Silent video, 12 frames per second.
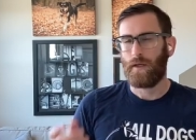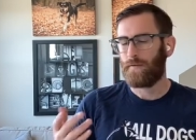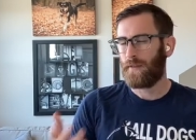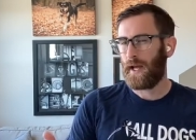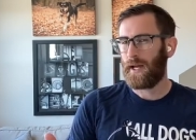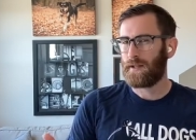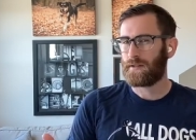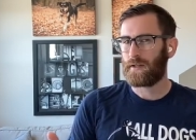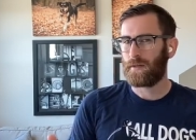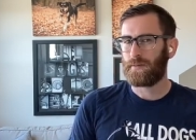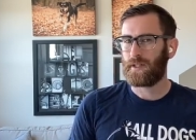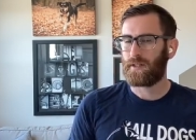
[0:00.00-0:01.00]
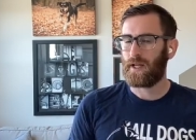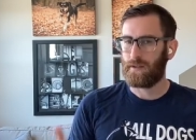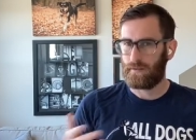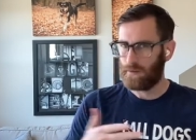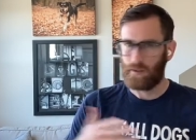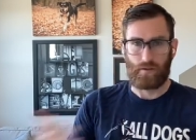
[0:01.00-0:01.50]
If that is something
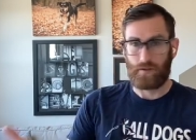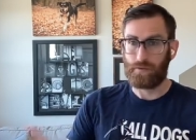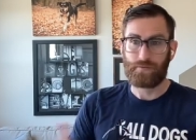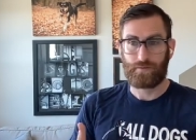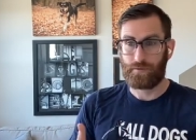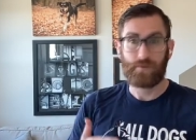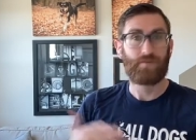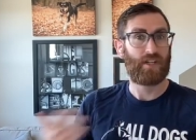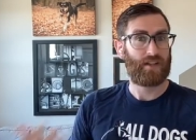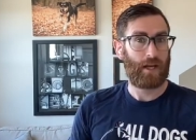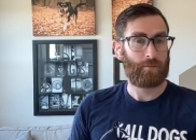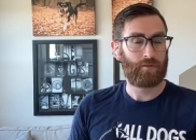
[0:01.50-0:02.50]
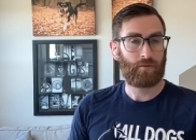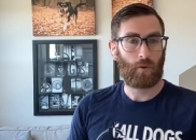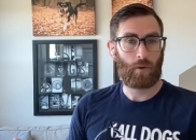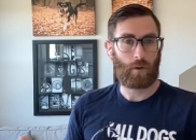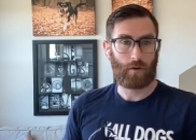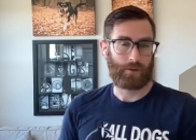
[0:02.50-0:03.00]
that you know you've you've said that
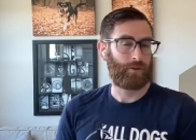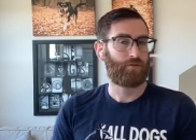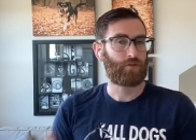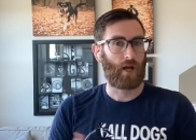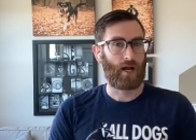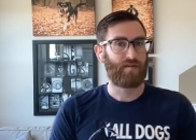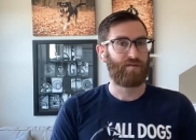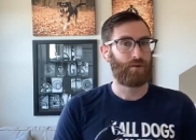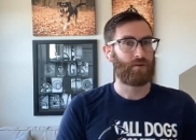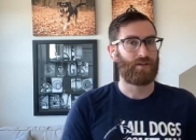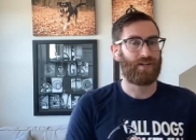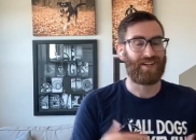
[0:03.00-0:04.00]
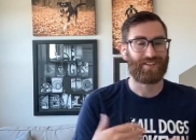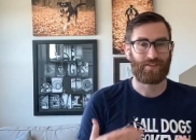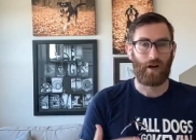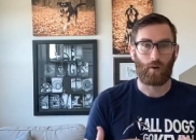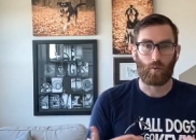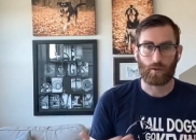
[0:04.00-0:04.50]
before or you've tried food and it has
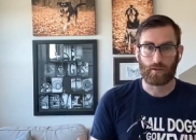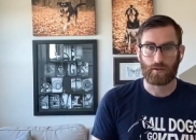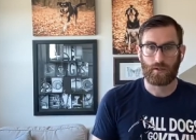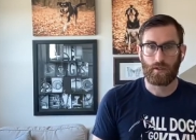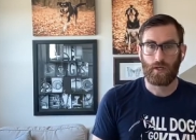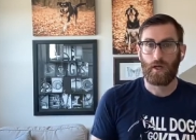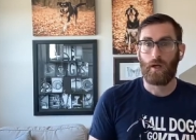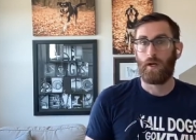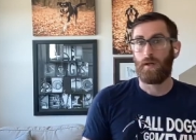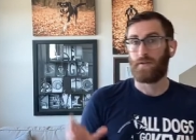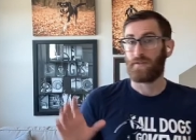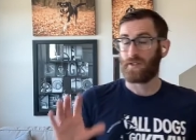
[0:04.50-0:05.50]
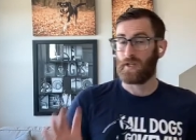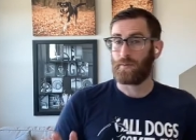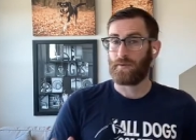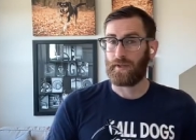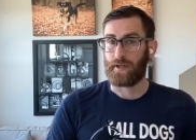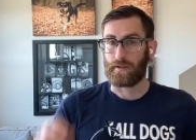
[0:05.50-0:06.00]
not worked, there's a
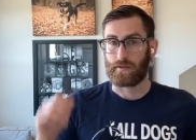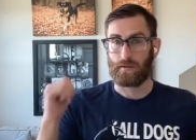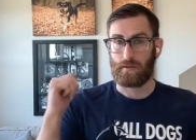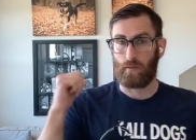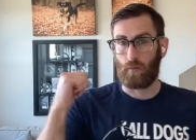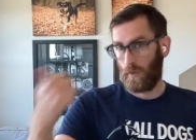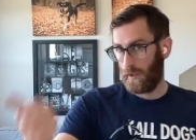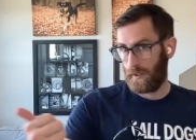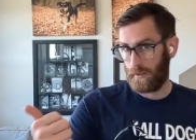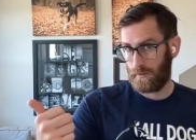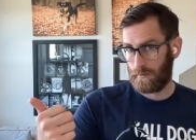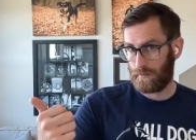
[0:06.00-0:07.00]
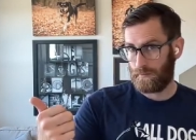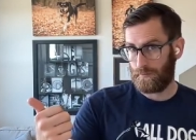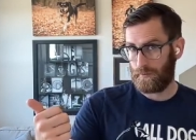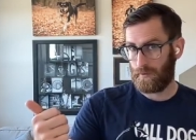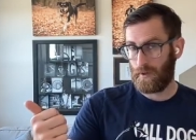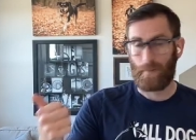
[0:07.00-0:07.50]
couple things. One, the
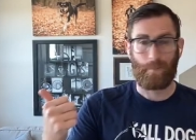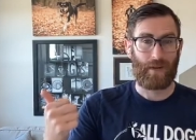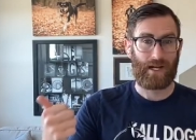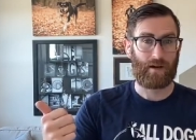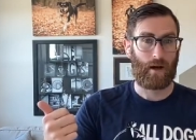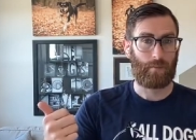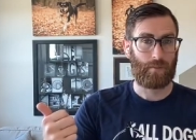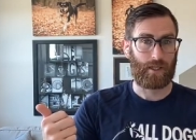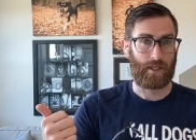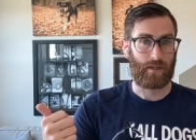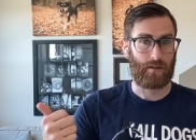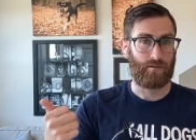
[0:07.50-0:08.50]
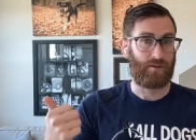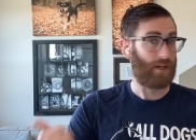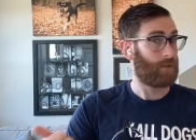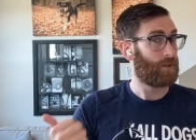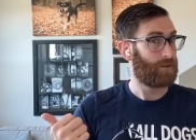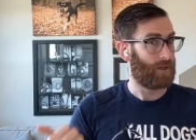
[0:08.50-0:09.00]
food may not be
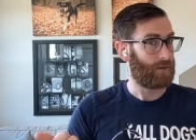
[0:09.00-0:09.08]
valuable